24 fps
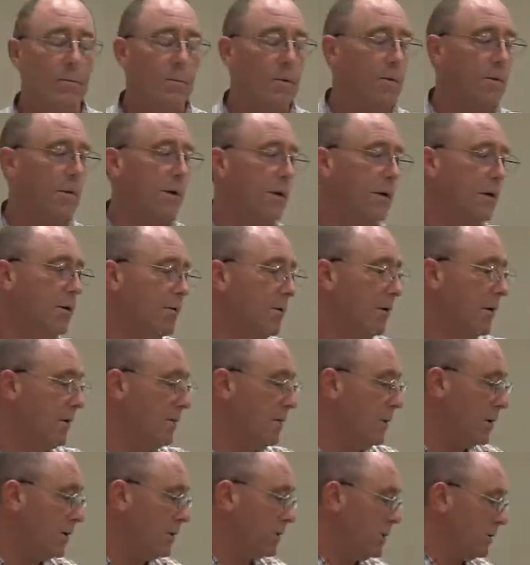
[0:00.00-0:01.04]
Thank you very
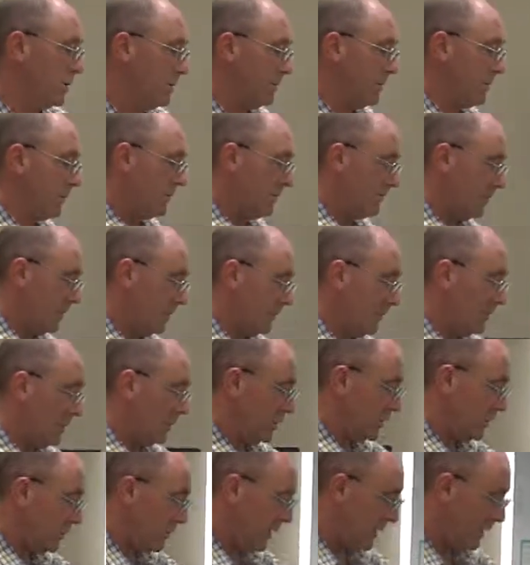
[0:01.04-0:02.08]
much.
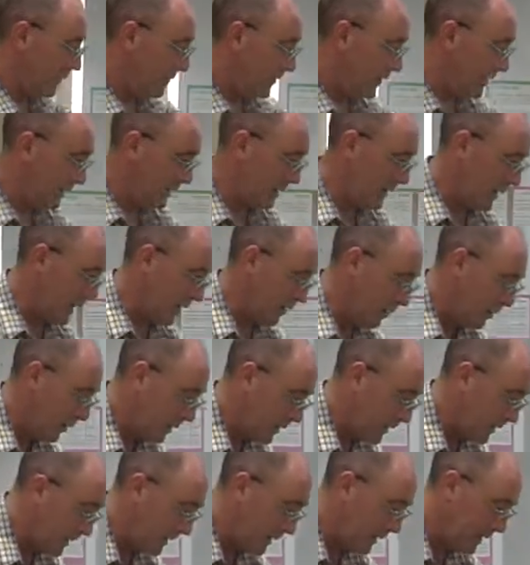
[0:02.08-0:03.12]
Much beloved in
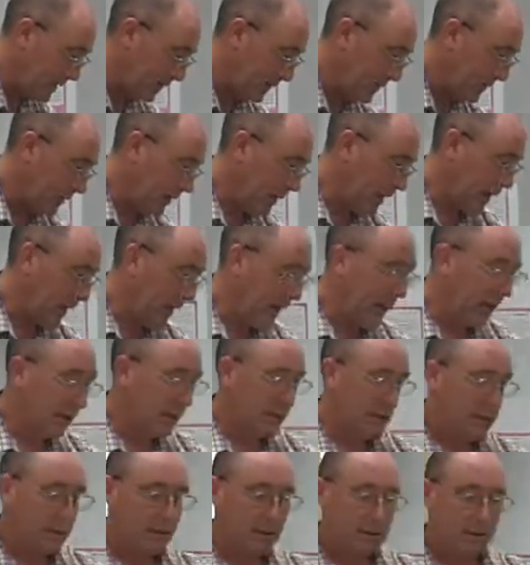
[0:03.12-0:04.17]
Taiwan.
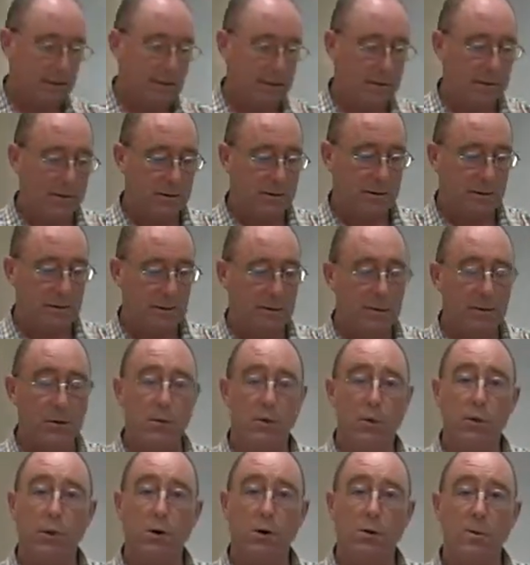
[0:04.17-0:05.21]
And the
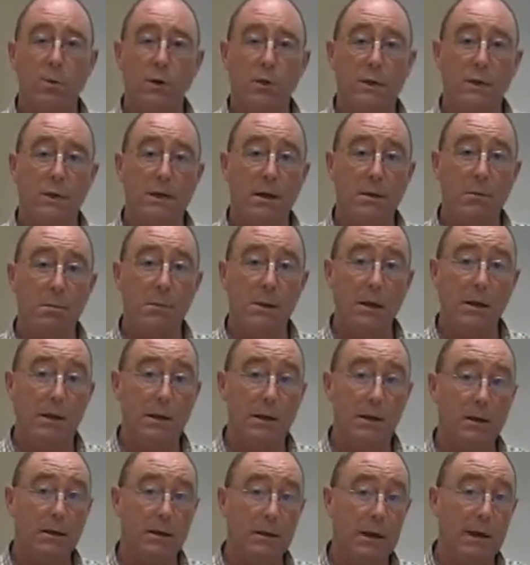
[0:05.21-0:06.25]
sugar which is in milk,
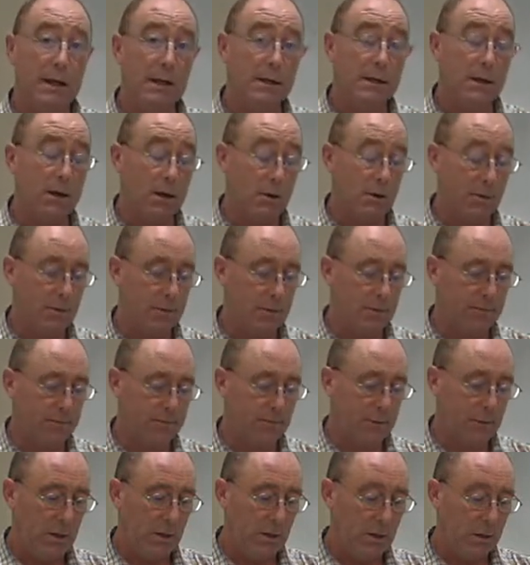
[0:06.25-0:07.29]
lactose.
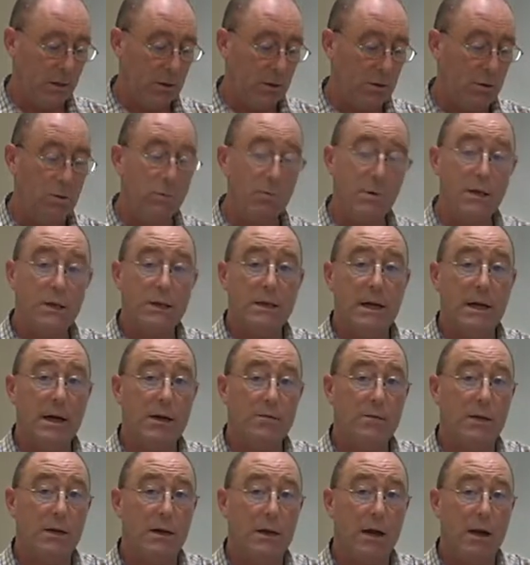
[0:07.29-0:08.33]
You must
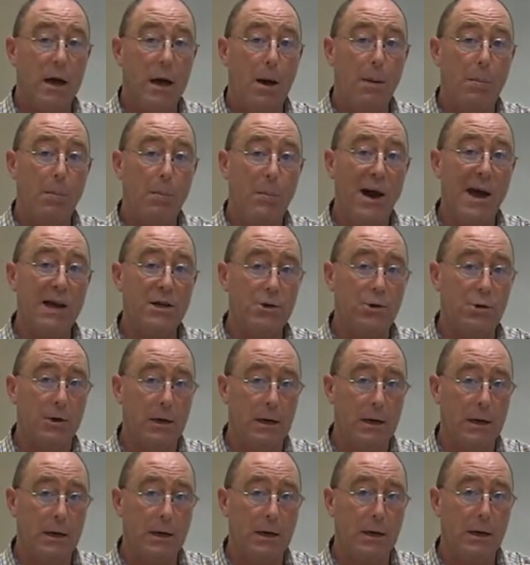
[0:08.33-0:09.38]
have a
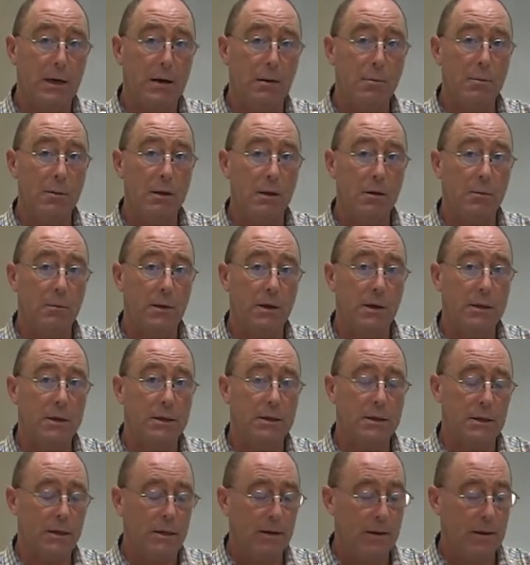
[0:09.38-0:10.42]
battery in milk,
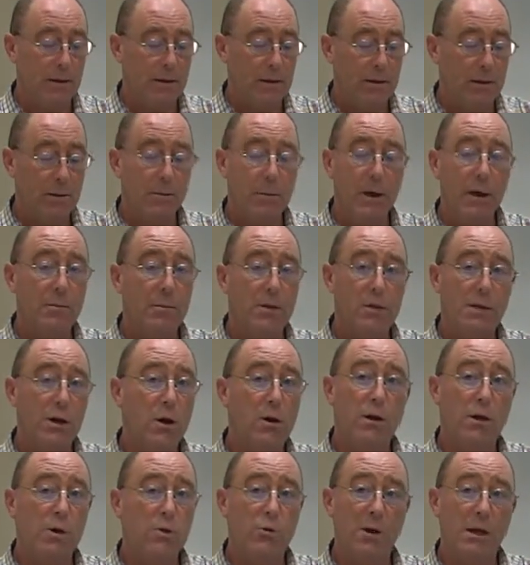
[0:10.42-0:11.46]
because babies
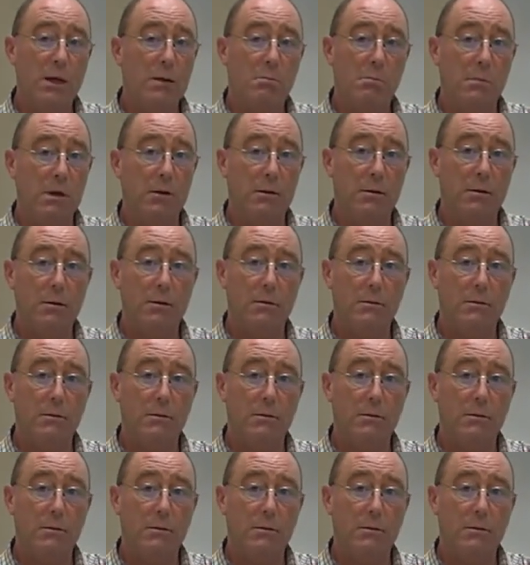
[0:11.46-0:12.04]
only drink milk.